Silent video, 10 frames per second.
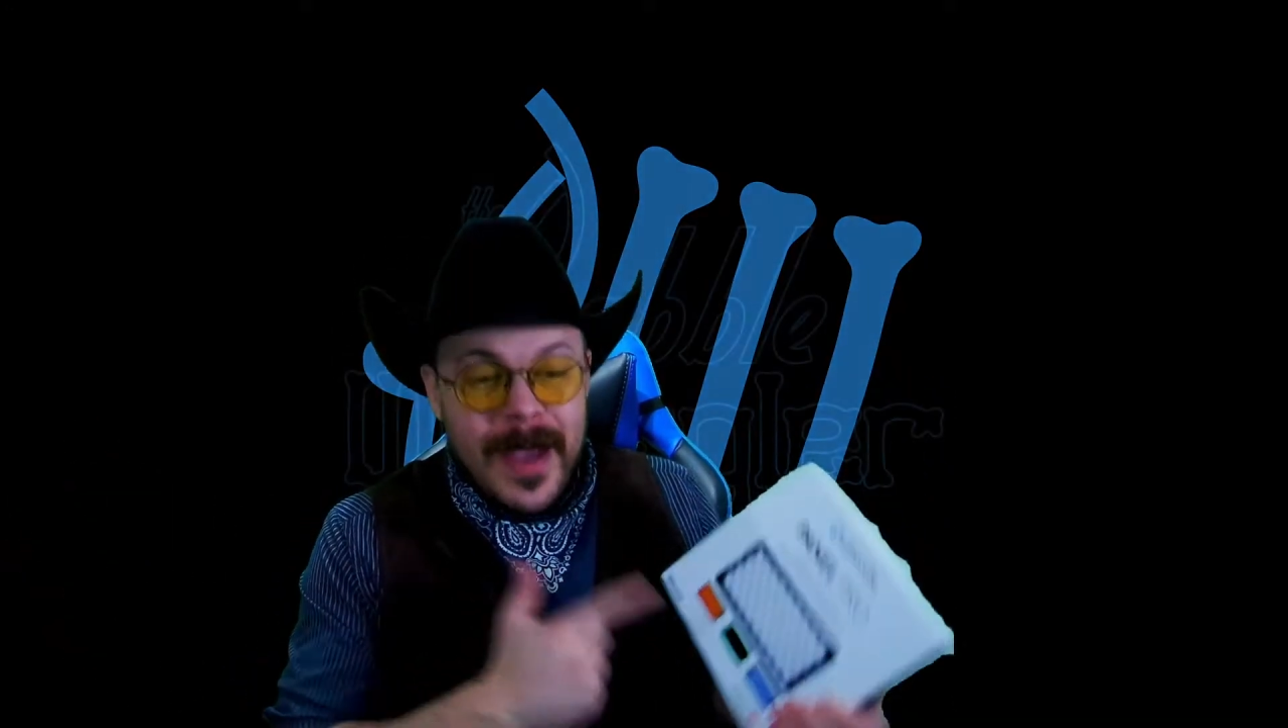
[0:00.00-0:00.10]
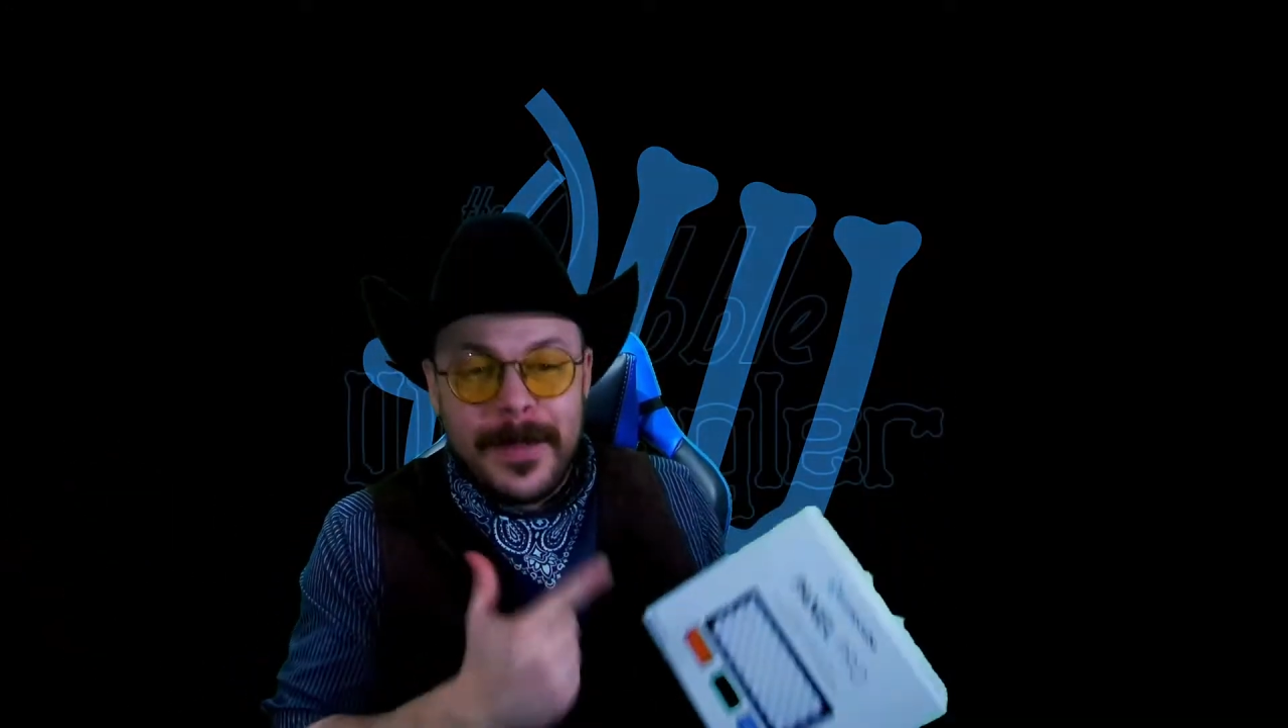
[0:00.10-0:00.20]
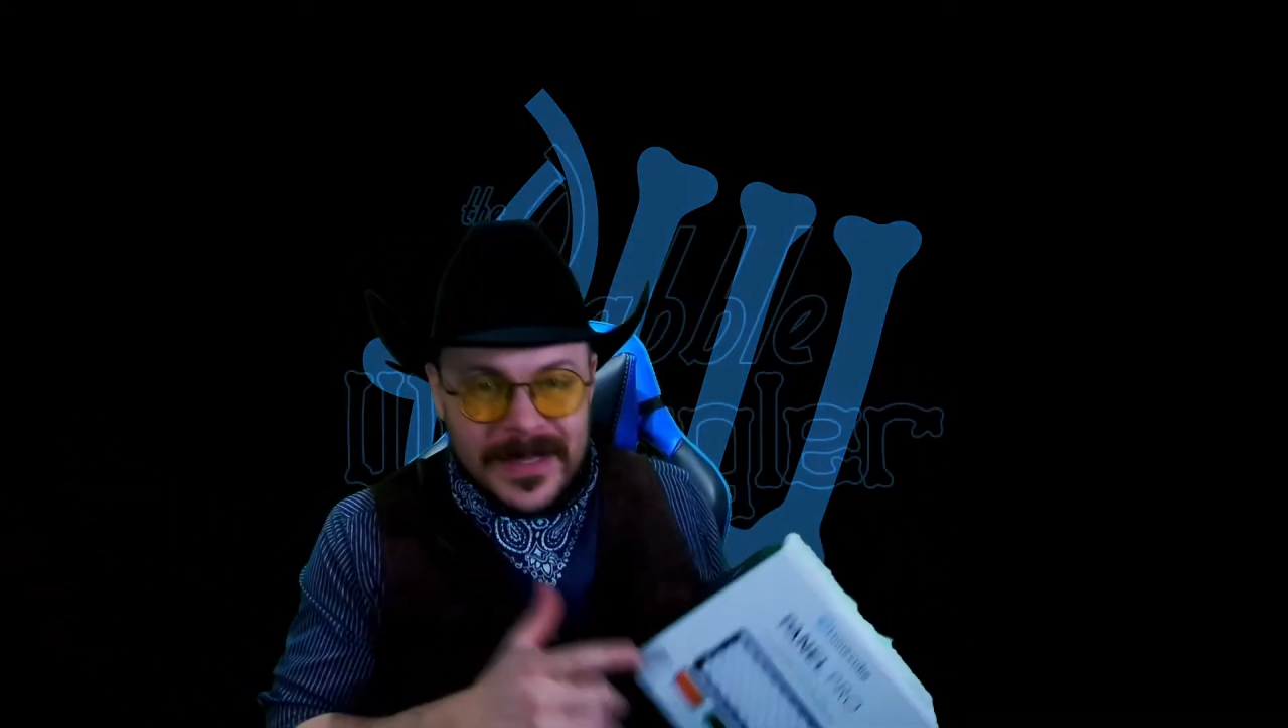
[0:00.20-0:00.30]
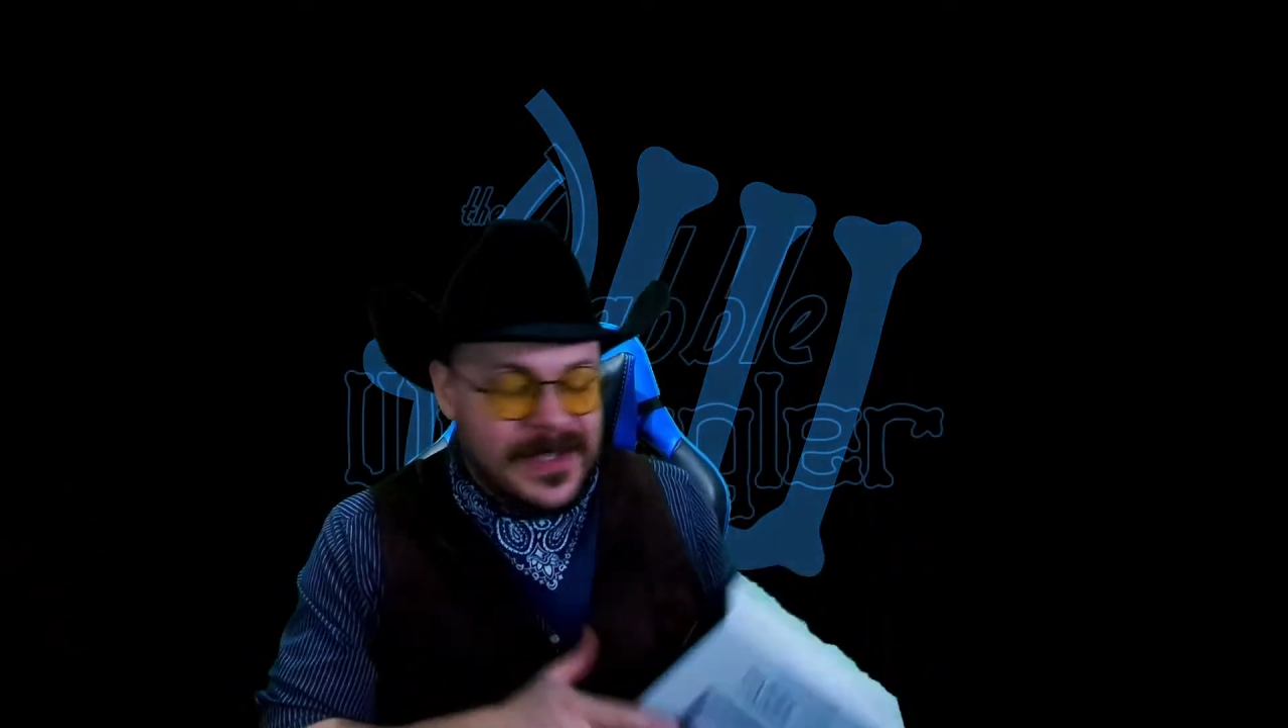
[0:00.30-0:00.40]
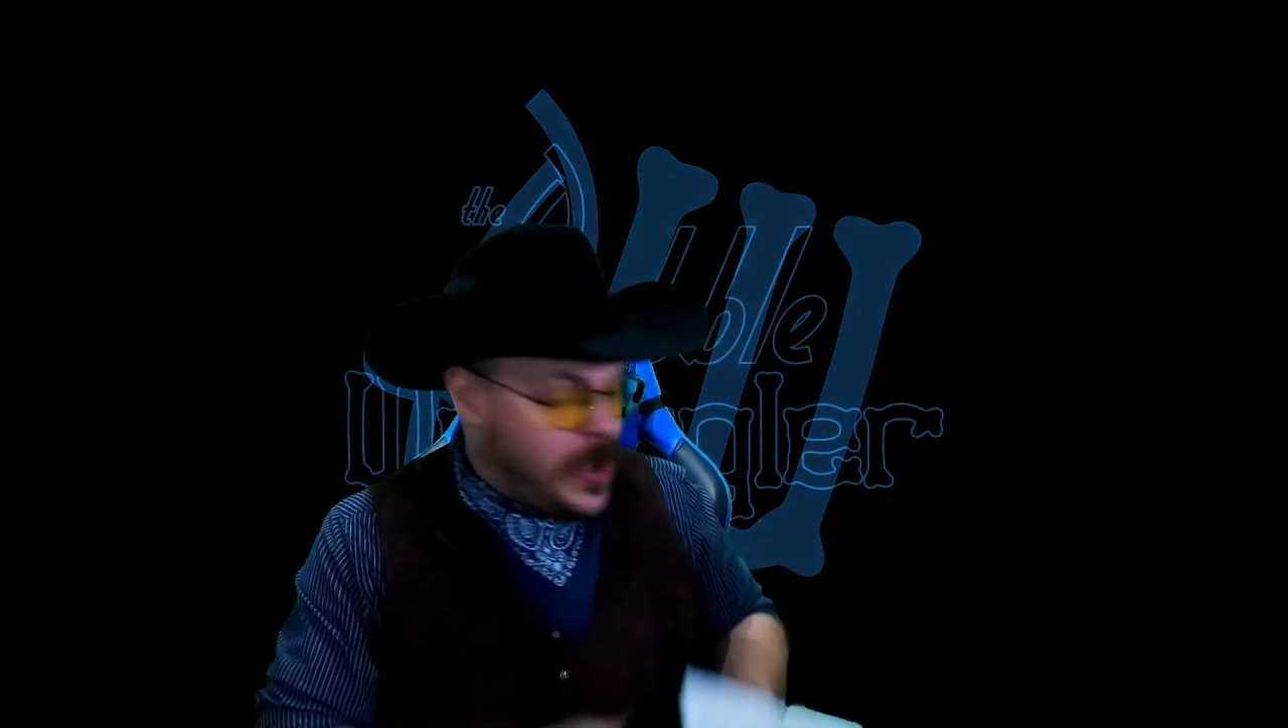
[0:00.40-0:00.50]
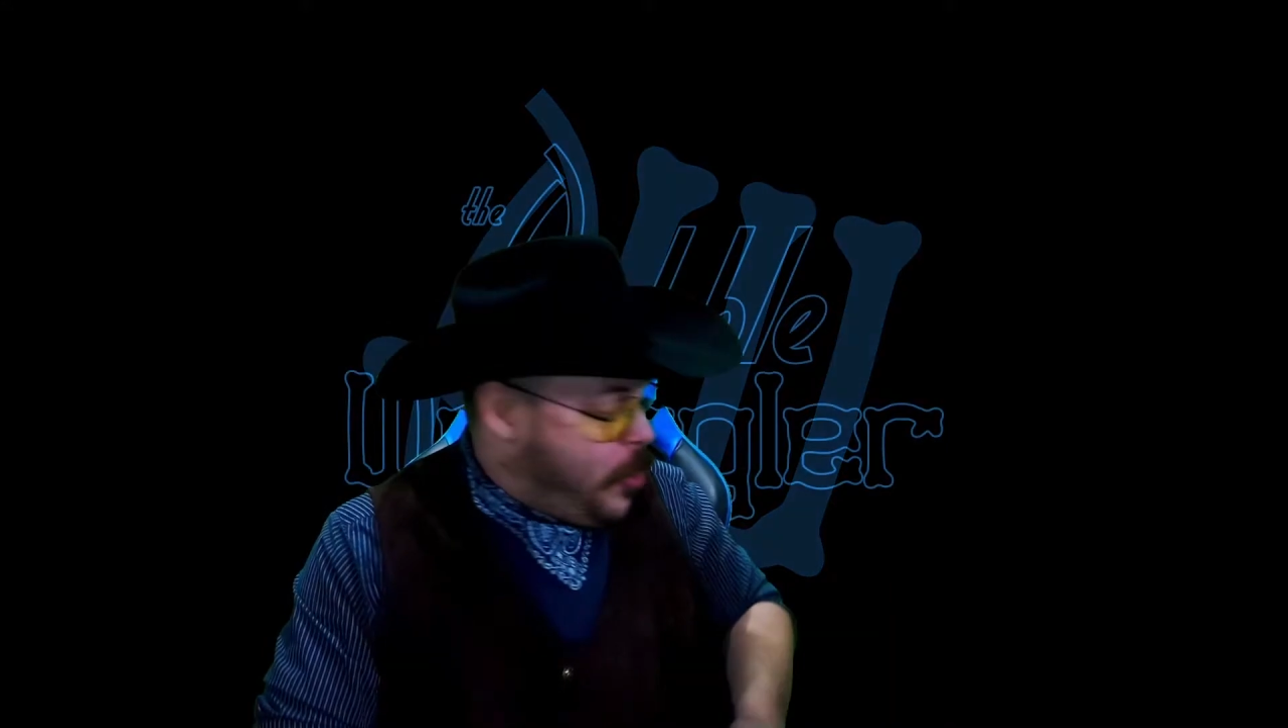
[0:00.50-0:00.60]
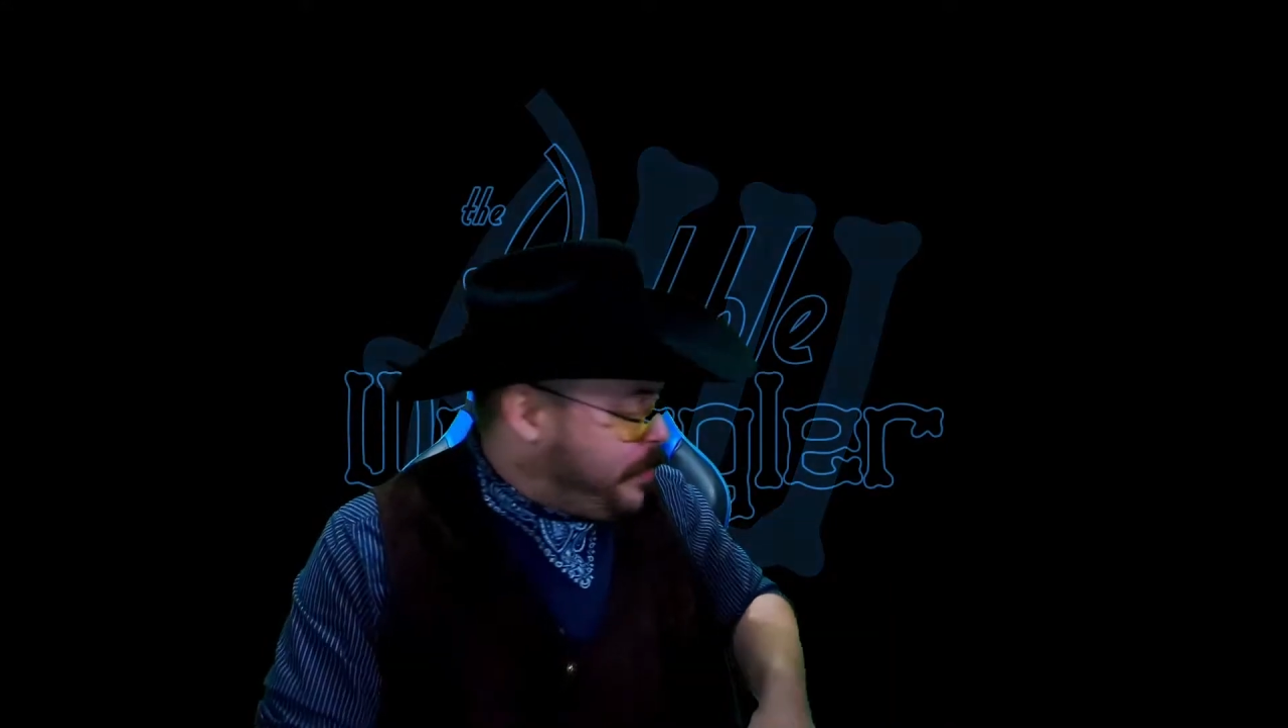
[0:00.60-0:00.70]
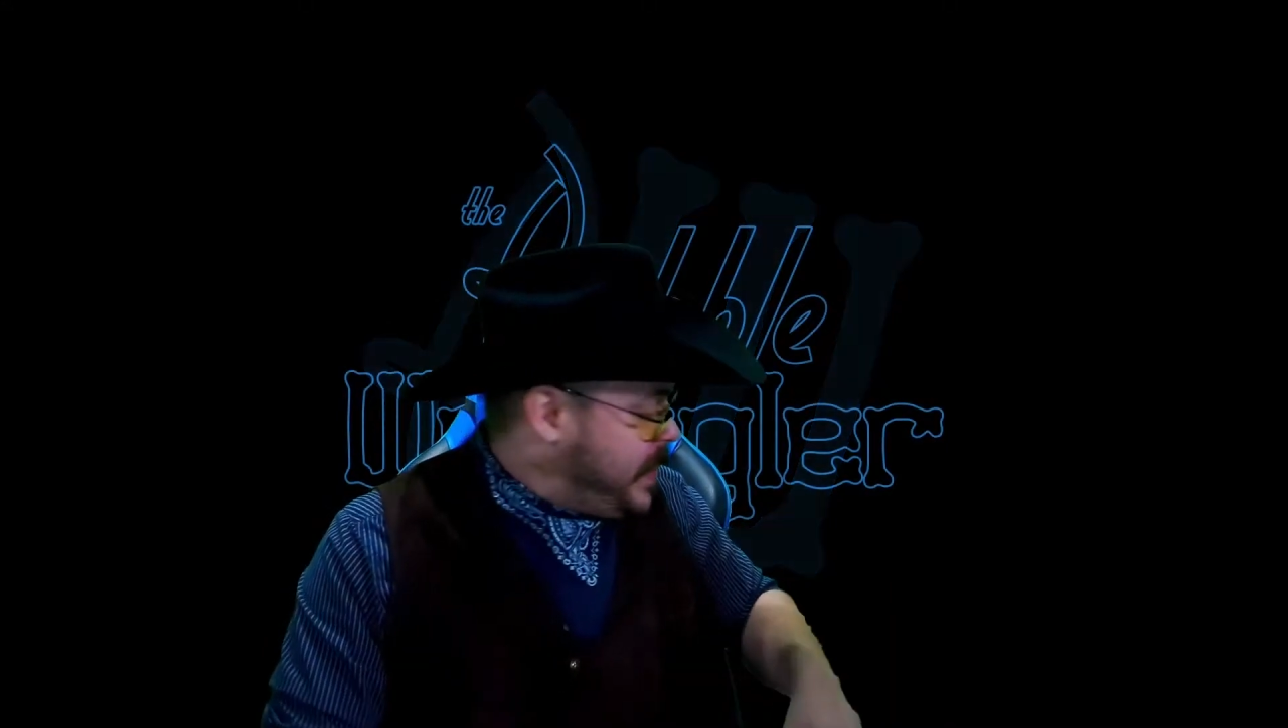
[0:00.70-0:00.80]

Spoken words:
but let's open